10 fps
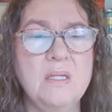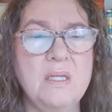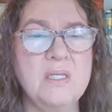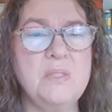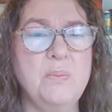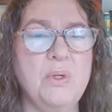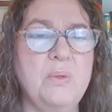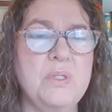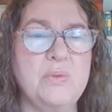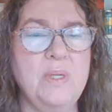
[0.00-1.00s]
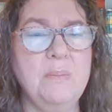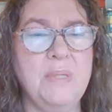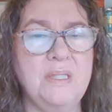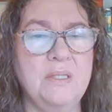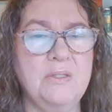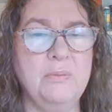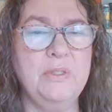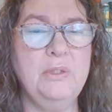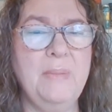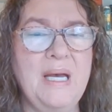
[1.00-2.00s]
This book was written by Dr.
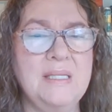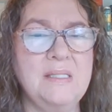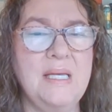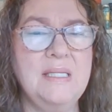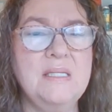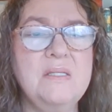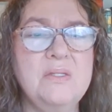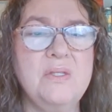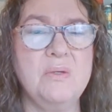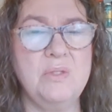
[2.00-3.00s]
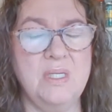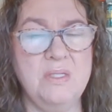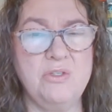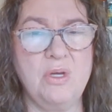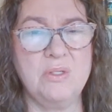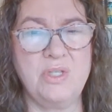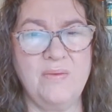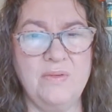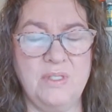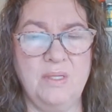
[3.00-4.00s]
Bill Bass and his associate John
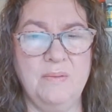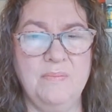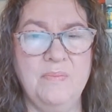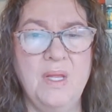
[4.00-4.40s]
Jefferson.